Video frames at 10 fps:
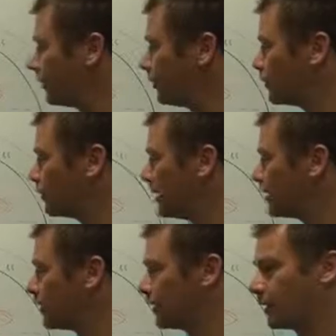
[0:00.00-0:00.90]
we can look
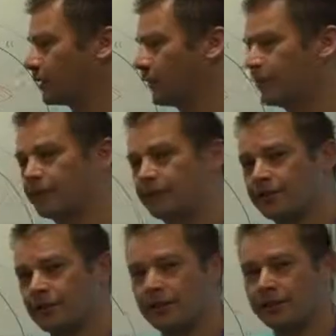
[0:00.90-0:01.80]
around at the equator
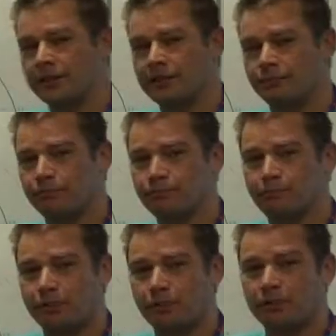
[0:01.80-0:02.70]
and say it's
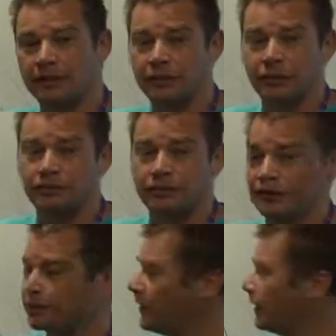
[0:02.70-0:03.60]
predominantly a low
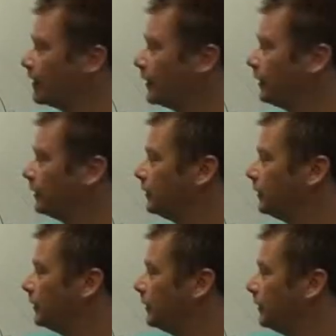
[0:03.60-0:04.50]
pressure area.
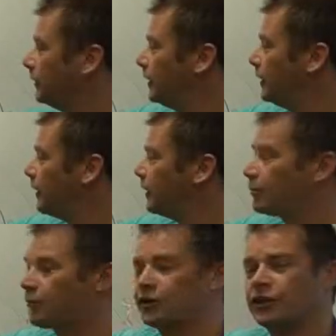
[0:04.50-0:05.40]

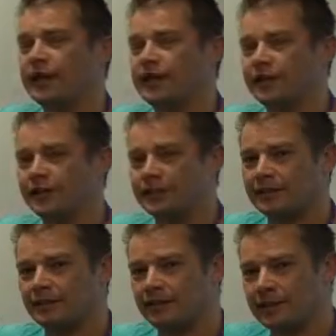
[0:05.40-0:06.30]
High pressure
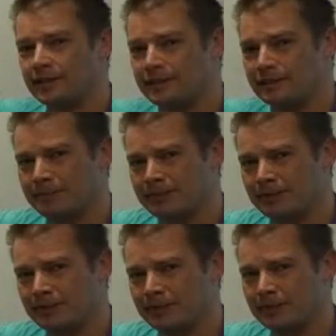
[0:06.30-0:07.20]
areas, as
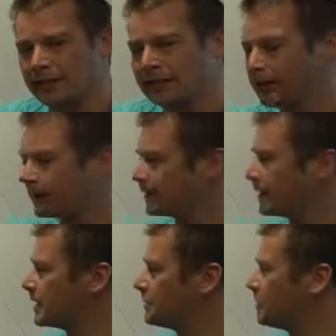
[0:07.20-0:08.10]
masses are sinking, they
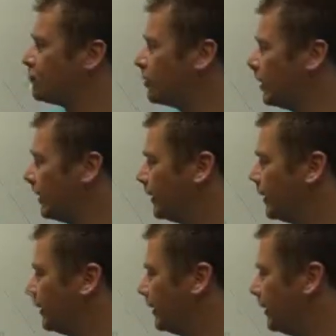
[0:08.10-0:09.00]
tend to be dry.
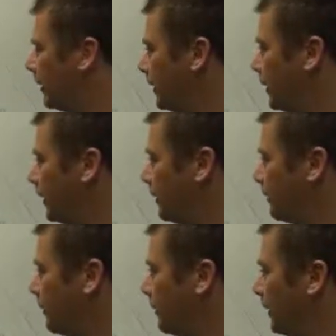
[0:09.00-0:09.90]

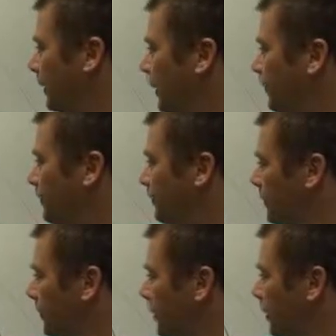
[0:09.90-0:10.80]
And funnily enough,
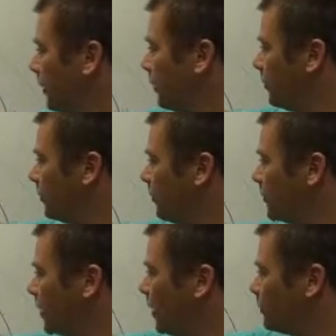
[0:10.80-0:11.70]
we've got
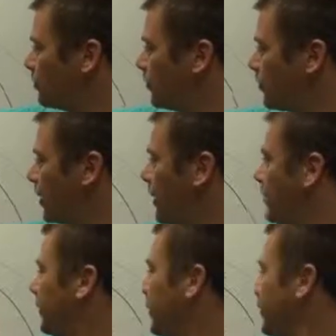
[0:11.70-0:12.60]
the this high pressure
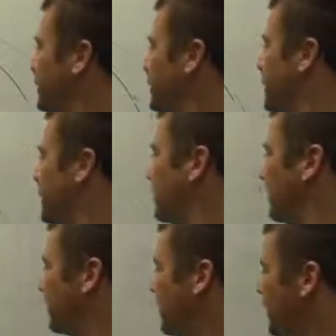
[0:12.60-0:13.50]
area
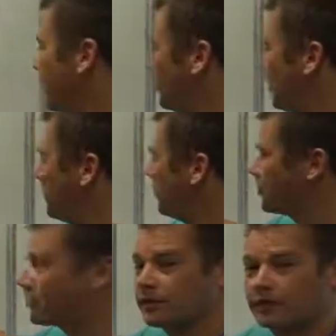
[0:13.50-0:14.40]
exists exactly where
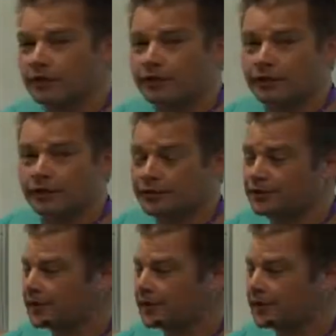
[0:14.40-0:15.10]
most of the Earth's